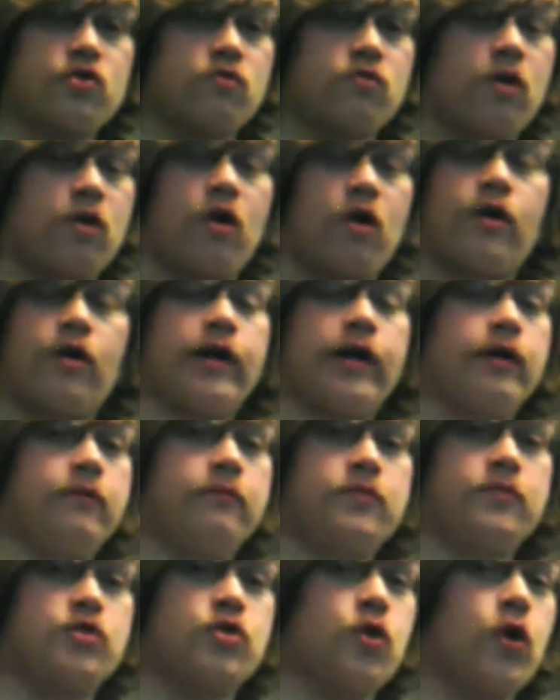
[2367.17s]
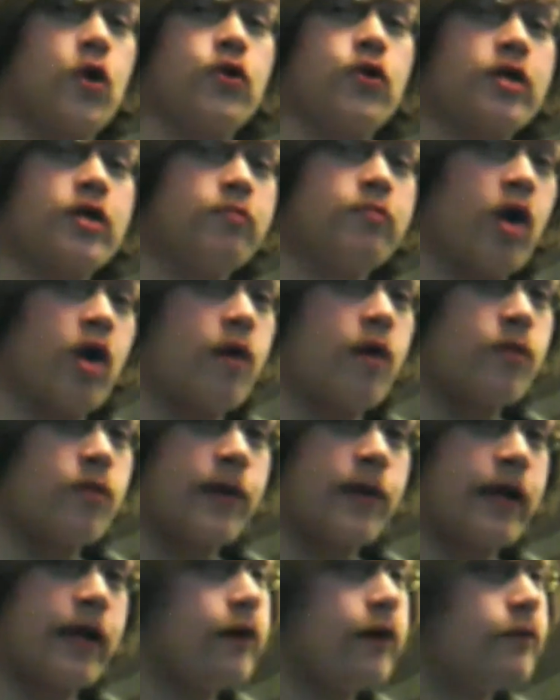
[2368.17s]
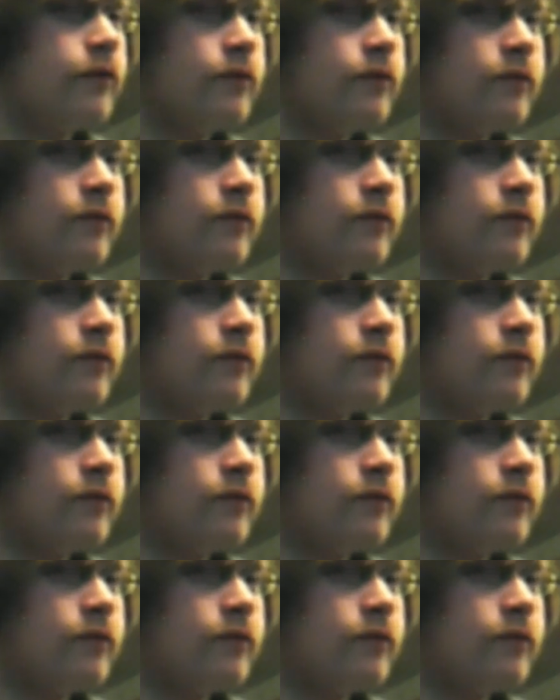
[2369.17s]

All right. So other than Bomberman,